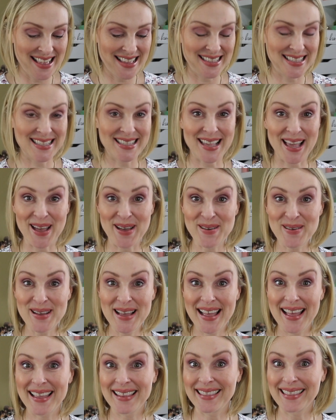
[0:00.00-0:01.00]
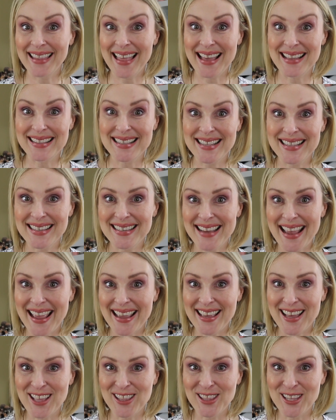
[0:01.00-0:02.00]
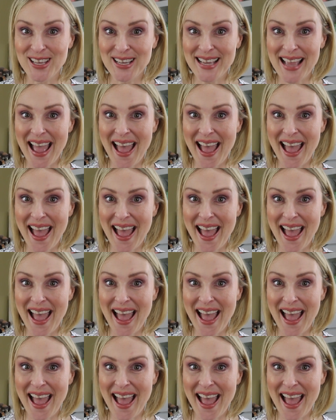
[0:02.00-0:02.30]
So let's take a look